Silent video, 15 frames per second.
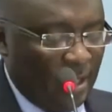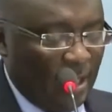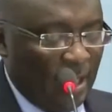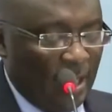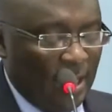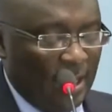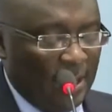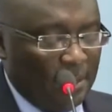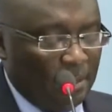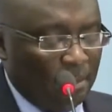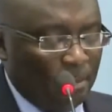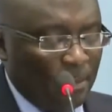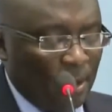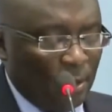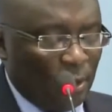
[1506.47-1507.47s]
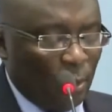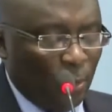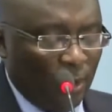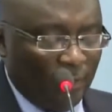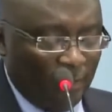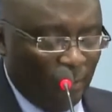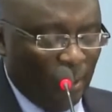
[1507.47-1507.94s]
So
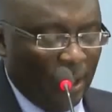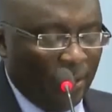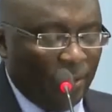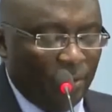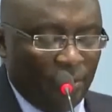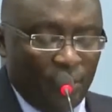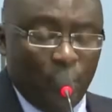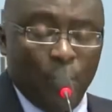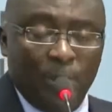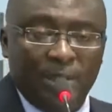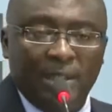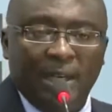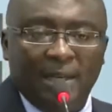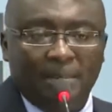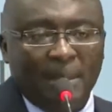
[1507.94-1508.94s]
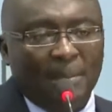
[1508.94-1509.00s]
we are reviewing that.